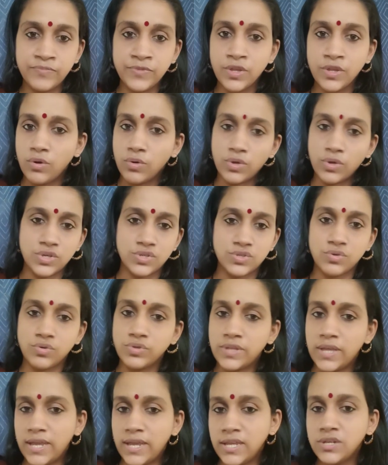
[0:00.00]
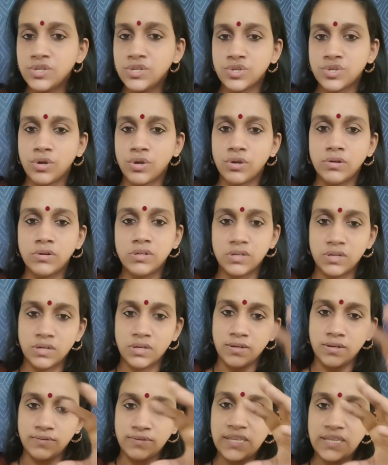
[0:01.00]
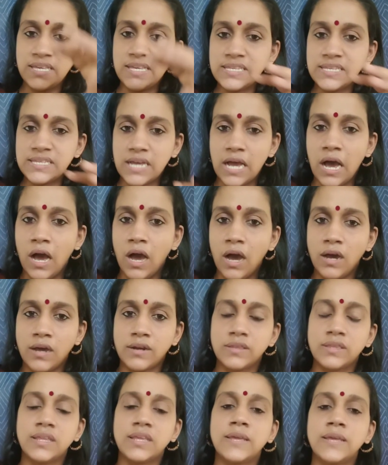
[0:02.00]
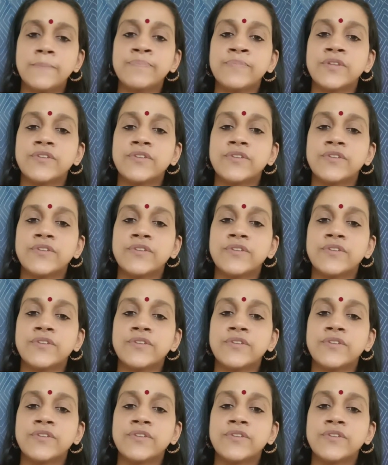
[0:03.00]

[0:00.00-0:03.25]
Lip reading: Okay, so the in short, these are the